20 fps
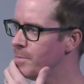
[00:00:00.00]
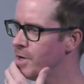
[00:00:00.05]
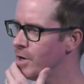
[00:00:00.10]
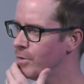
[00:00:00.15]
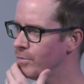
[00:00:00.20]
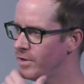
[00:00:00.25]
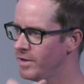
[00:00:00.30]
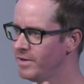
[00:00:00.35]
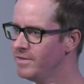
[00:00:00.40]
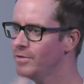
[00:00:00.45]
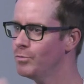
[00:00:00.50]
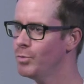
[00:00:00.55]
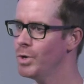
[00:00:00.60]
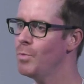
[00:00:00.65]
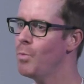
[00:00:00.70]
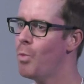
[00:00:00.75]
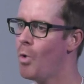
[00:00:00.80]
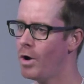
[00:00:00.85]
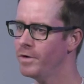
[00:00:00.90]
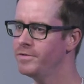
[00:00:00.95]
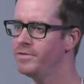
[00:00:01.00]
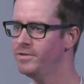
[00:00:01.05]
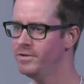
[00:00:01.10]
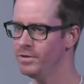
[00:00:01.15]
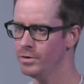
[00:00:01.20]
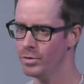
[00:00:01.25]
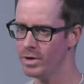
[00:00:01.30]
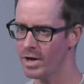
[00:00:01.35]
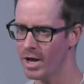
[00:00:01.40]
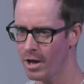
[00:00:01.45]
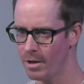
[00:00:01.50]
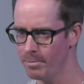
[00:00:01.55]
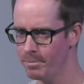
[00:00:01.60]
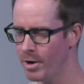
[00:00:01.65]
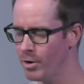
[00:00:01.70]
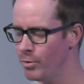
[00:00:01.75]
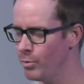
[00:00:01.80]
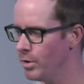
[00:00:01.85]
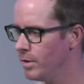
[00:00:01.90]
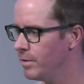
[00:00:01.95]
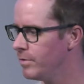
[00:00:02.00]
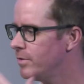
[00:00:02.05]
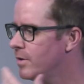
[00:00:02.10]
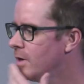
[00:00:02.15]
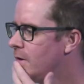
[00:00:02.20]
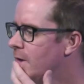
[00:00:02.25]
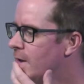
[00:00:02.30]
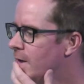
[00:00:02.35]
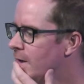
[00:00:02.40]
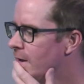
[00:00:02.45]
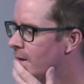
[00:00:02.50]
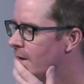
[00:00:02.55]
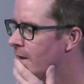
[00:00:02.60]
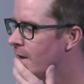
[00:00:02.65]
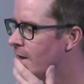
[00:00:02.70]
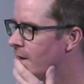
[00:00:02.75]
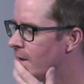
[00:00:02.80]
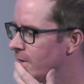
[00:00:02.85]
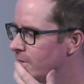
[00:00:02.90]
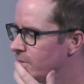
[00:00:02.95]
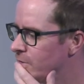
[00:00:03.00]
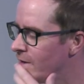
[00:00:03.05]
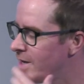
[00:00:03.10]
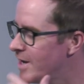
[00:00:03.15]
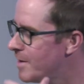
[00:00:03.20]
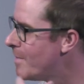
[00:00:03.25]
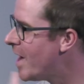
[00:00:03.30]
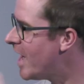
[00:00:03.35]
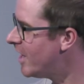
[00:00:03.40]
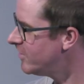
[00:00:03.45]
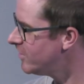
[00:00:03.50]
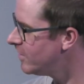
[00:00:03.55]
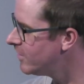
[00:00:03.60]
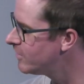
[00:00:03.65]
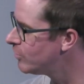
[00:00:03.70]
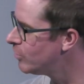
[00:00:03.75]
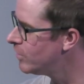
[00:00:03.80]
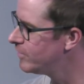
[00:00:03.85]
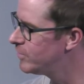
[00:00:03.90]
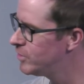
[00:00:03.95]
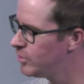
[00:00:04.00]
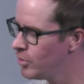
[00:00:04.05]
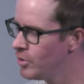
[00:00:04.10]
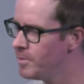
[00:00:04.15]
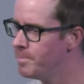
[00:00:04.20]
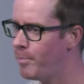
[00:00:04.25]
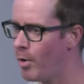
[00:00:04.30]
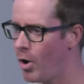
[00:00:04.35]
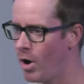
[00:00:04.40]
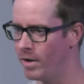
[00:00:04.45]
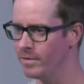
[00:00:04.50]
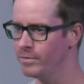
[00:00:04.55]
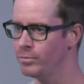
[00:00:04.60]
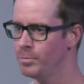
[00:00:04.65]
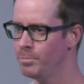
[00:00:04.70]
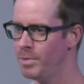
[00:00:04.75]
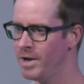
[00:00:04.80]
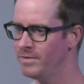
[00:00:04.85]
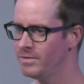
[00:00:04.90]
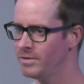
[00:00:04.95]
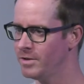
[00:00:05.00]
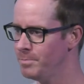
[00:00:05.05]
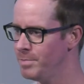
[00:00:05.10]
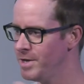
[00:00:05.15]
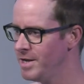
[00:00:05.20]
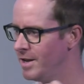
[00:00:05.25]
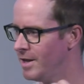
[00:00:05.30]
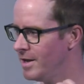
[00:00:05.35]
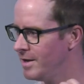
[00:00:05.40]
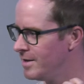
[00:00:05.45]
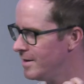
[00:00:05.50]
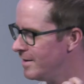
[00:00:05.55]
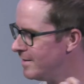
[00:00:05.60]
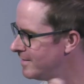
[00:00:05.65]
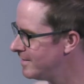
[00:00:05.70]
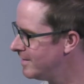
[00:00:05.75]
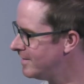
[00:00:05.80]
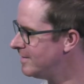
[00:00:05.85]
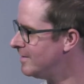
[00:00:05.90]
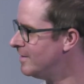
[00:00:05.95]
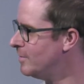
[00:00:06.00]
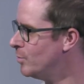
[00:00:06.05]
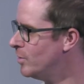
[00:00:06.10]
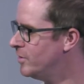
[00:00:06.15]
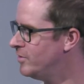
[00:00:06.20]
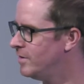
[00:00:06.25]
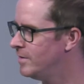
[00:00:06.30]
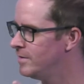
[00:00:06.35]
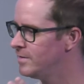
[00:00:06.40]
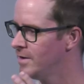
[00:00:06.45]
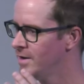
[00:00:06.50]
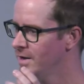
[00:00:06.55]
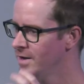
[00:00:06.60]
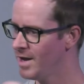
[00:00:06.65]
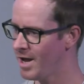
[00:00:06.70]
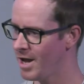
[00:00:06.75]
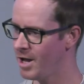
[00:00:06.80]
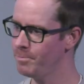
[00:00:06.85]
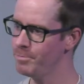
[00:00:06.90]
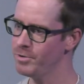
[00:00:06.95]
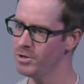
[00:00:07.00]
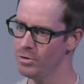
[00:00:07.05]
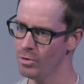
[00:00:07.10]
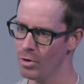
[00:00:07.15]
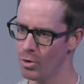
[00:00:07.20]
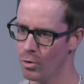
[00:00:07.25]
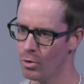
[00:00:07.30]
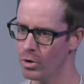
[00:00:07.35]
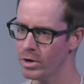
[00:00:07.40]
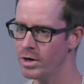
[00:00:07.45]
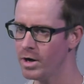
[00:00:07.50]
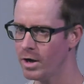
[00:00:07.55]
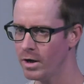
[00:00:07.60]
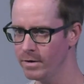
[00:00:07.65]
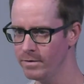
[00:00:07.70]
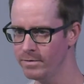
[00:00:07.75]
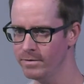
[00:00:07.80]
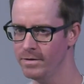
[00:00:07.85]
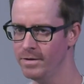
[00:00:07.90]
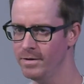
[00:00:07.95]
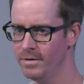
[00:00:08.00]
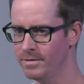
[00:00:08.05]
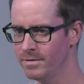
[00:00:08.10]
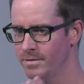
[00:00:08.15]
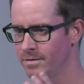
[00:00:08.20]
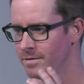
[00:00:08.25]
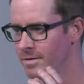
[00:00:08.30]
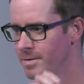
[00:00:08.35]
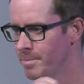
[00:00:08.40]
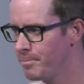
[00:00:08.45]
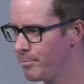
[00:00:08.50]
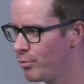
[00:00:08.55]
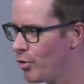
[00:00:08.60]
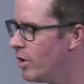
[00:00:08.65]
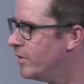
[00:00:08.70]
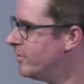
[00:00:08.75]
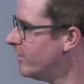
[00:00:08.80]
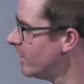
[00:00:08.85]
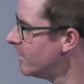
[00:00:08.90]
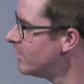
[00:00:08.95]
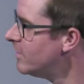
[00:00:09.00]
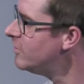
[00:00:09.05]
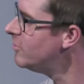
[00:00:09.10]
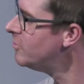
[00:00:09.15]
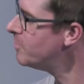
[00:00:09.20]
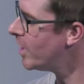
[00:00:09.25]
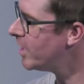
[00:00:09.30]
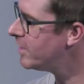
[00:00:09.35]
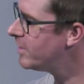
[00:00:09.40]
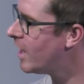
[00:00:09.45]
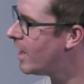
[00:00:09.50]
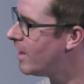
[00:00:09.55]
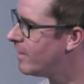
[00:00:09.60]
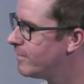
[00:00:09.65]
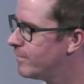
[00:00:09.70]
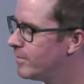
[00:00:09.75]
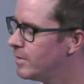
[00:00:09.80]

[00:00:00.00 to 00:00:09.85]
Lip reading: things that we want to do and help out with. So I can imagine a sort of good boss would basically be like an assistant which is helping you organize these projects that you might have.